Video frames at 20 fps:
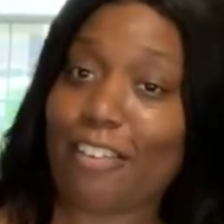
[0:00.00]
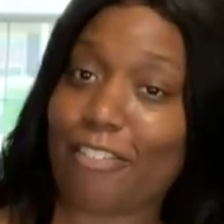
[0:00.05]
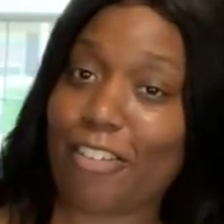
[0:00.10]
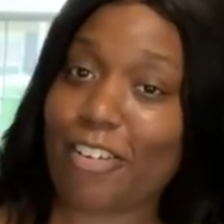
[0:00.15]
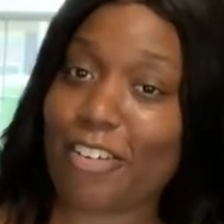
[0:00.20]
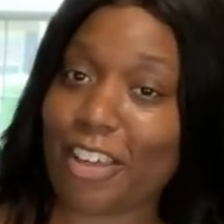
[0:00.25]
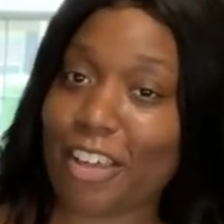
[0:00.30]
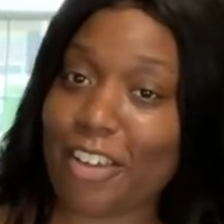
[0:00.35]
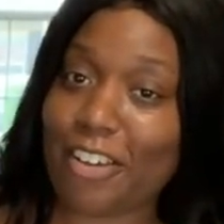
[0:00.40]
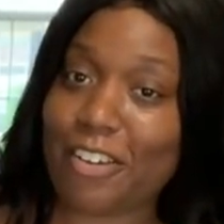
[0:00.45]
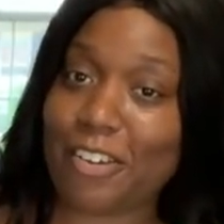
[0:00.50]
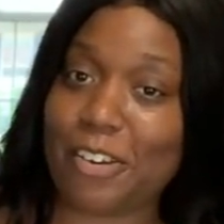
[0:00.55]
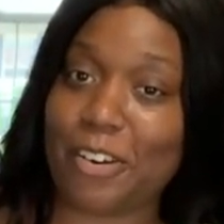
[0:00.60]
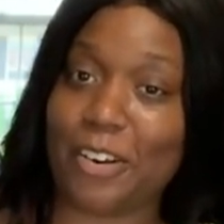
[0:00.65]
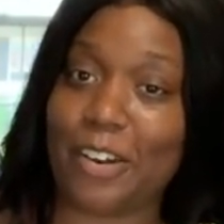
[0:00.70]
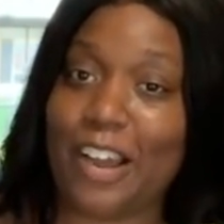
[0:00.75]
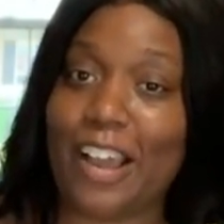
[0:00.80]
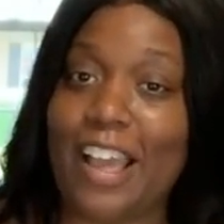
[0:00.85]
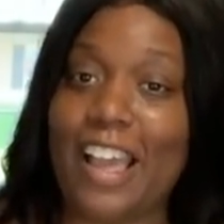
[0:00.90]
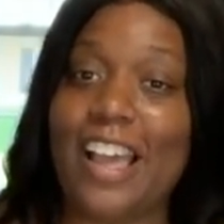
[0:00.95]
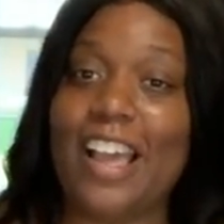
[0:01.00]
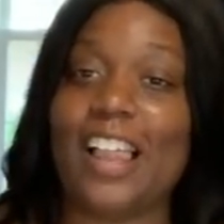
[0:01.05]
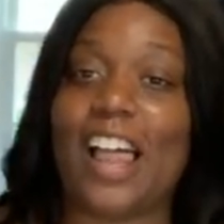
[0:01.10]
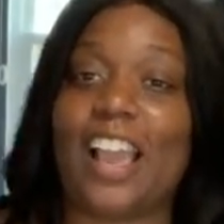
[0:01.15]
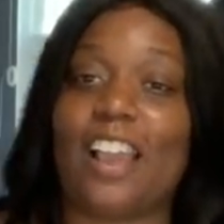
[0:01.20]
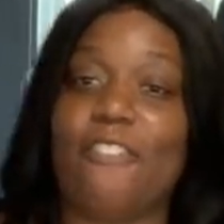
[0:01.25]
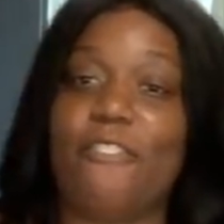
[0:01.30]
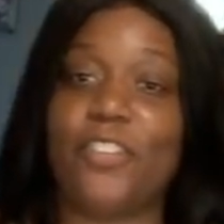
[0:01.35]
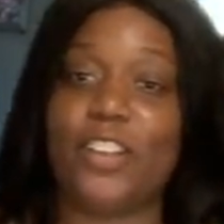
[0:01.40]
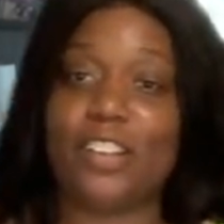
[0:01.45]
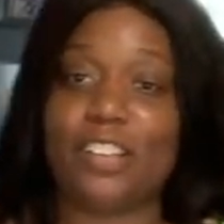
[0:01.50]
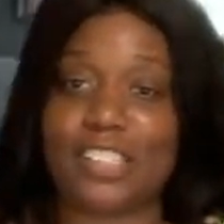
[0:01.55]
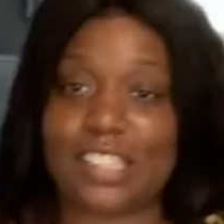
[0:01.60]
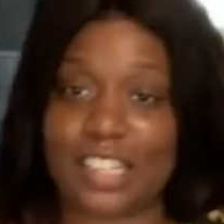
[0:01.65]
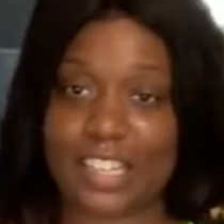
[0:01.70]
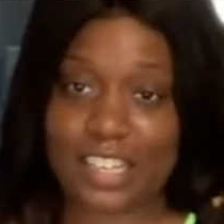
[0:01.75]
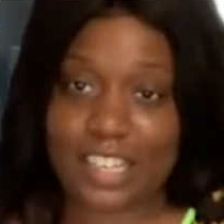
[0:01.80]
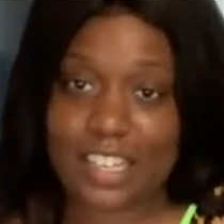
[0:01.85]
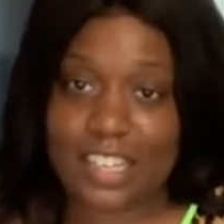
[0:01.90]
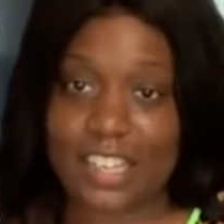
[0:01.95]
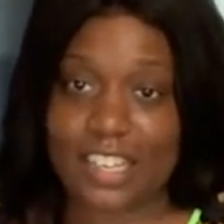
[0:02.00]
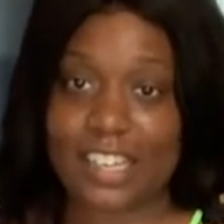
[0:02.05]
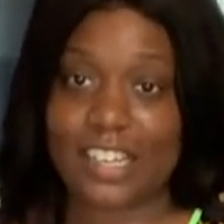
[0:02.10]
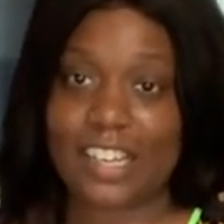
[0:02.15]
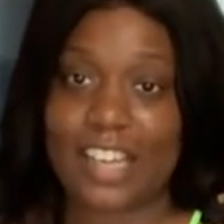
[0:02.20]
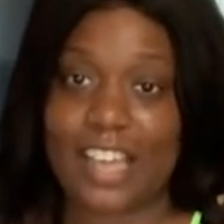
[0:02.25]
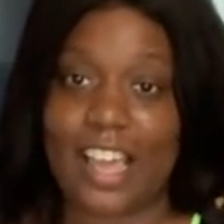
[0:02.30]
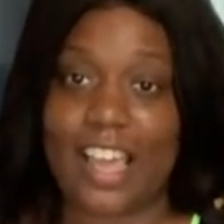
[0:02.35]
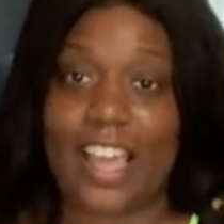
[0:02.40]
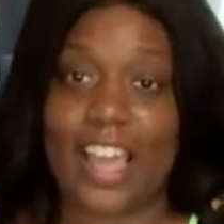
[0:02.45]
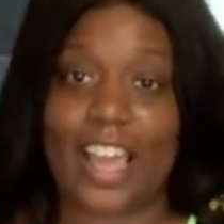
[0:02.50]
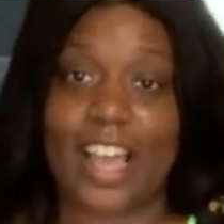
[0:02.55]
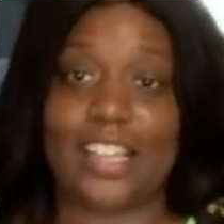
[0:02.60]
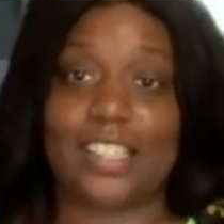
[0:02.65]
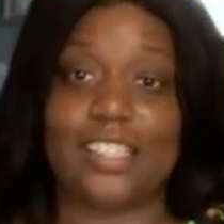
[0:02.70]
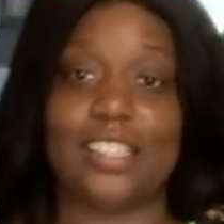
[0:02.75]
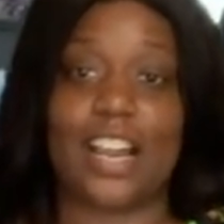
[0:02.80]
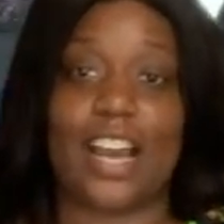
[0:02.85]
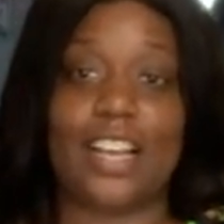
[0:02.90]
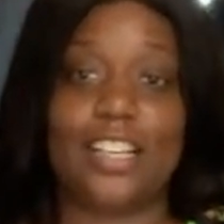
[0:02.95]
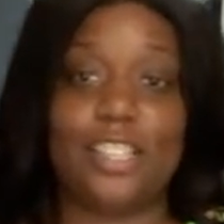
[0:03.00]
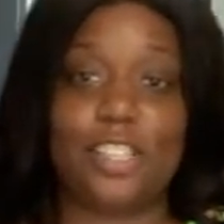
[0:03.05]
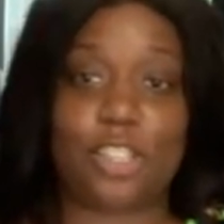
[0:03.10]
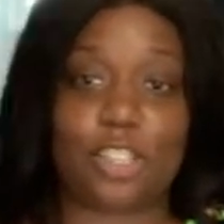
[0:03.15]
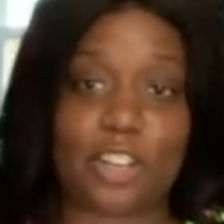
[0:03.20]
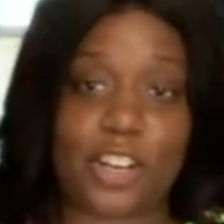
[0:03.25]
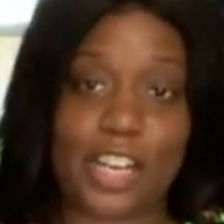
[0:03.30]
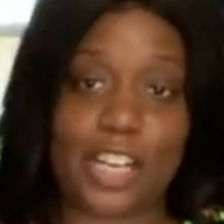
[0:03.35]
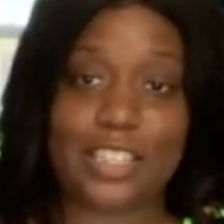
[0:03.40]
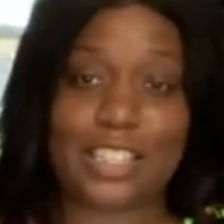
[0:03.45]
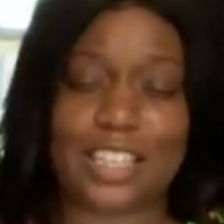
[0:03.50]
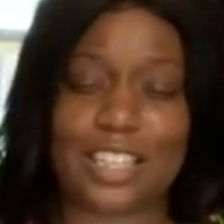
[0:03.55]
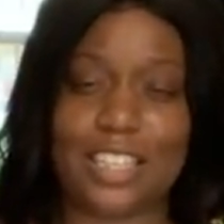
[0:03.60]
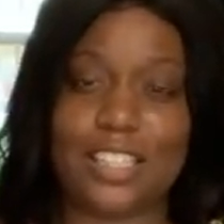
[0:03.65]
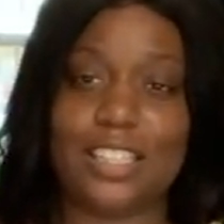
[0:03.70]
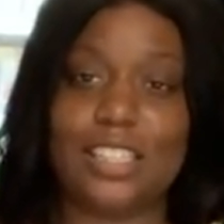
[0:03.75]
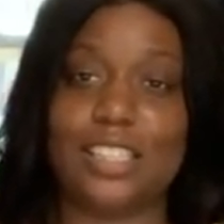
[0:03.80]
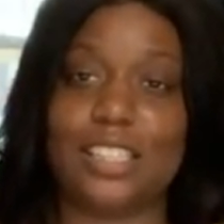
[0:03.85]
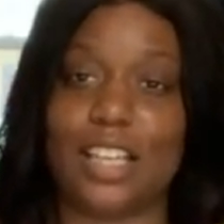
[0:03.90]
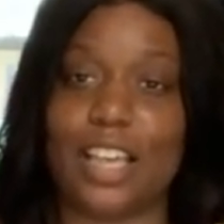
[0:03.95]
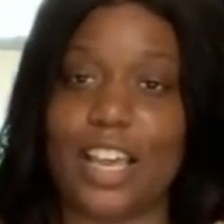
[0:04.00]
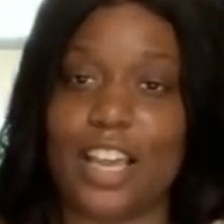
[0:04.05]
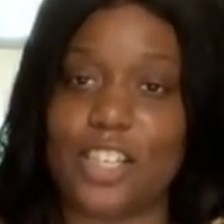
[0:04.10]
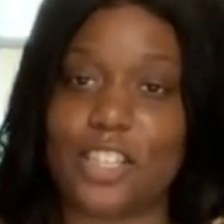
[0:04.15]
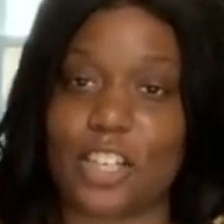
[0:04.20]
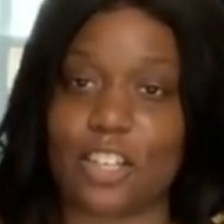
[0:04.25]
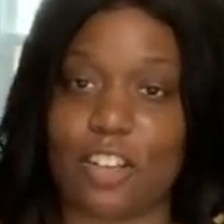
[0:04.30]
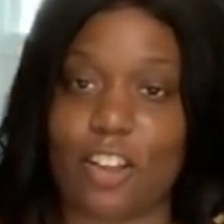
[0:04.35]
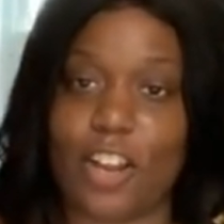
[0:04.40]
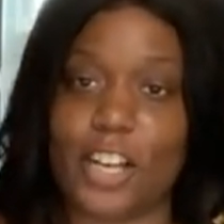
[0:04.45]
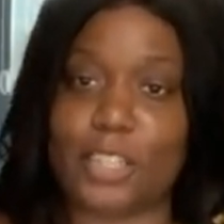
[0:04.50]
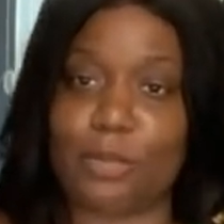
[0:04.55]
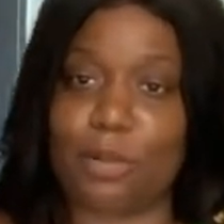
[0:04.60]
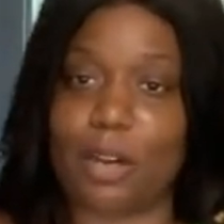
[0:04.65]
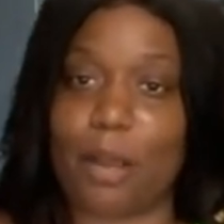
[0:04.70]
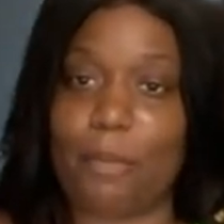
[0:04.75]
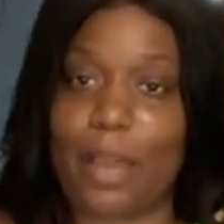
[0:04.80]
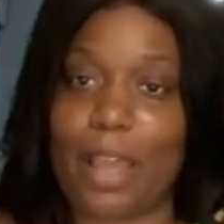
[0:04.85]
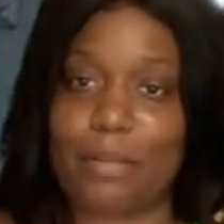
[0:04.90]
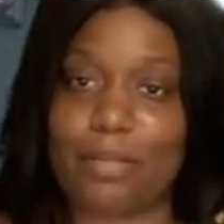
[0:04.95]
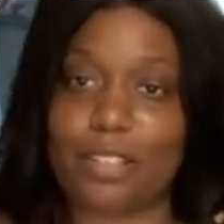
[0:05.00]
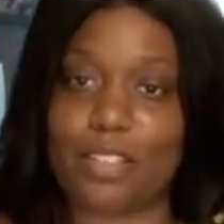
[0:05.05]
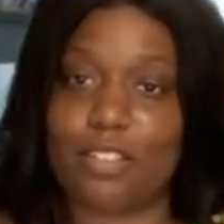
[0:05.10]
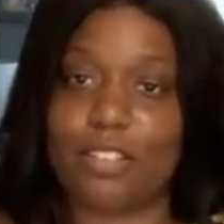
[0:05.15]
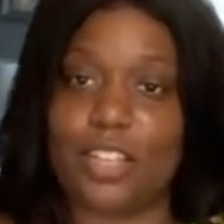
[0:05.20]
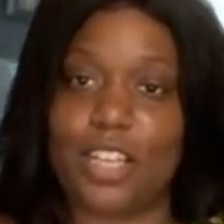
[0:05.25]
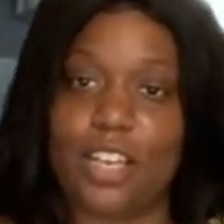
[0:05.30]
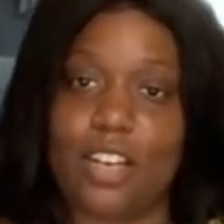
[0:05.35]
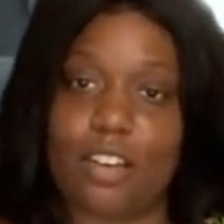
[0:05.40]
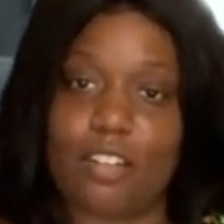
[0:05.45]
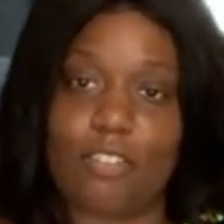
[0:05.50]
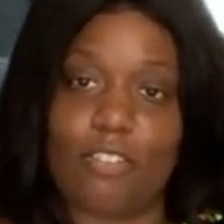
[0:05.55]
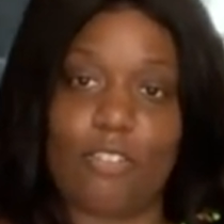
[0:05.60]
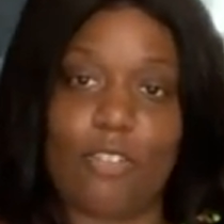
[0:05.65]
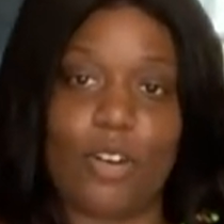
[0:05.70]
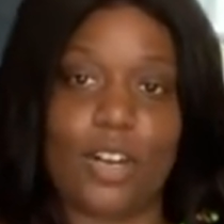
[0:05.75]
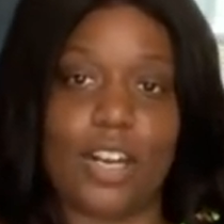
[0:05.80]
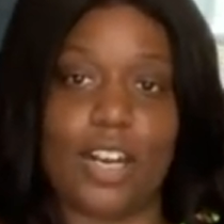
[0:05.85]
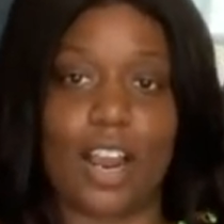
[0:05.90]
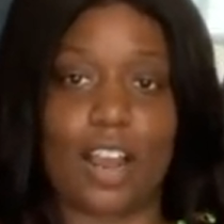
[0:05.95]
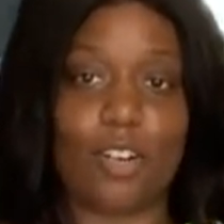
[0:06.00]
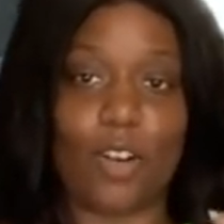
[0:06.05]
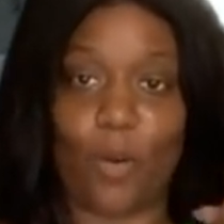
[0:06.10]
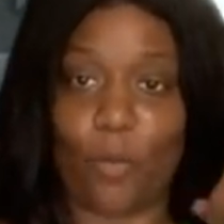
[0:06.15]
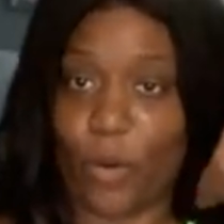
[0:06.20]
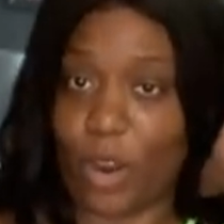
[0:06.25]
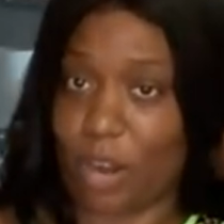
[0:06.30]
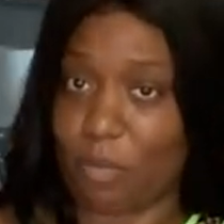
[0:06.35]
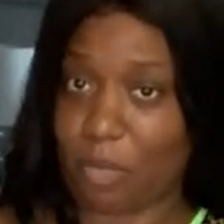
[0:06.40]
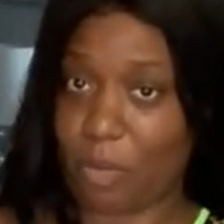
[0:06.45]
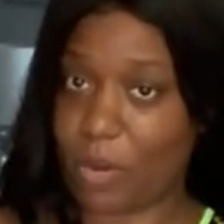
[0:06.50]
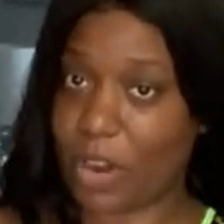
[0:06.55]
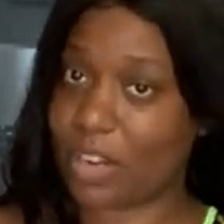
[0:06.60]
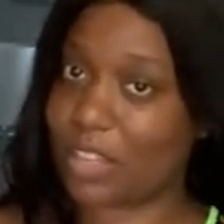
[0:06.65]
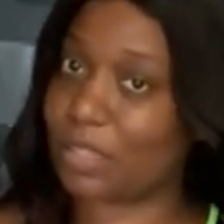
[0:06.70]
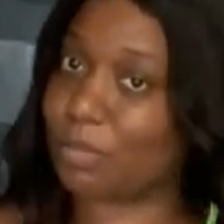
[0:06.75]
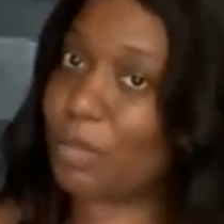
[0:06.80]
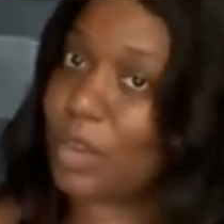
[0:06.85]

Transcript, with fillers: I feel cute. Like, it feels good. It has nice stretch. I think this is an extra large, but I'm absolutely here for it. I don't know where I'm gonna wear this